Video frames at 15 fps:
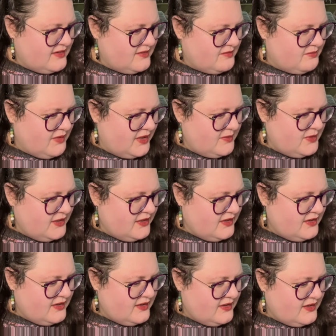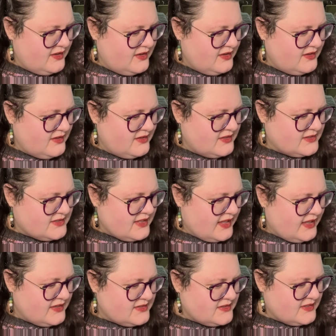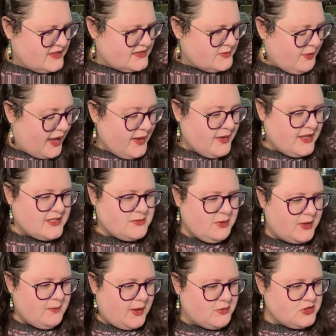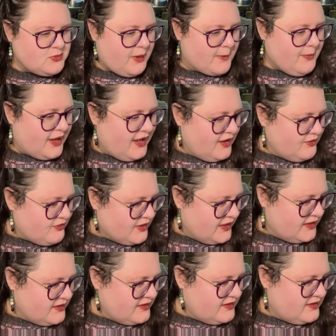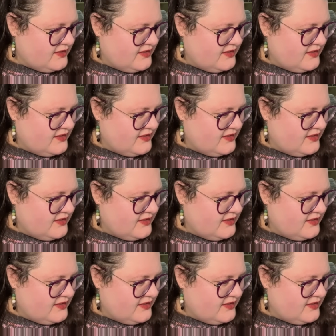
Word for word: Maybe, is that, it's by, it's being published by Puffin.